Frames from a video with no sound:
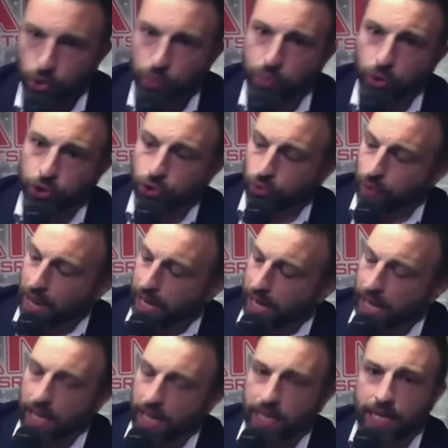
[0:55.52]
you put your right
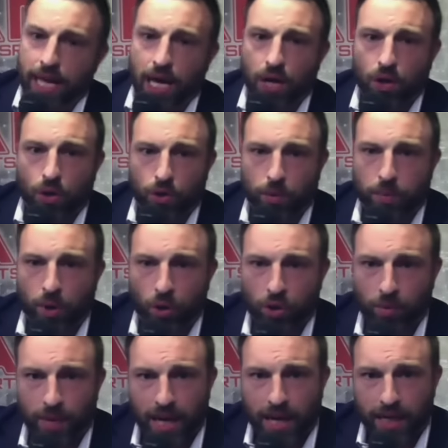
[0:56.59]
hand down on the
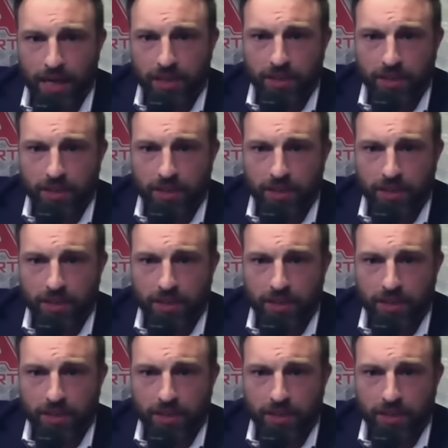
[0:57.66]
podium like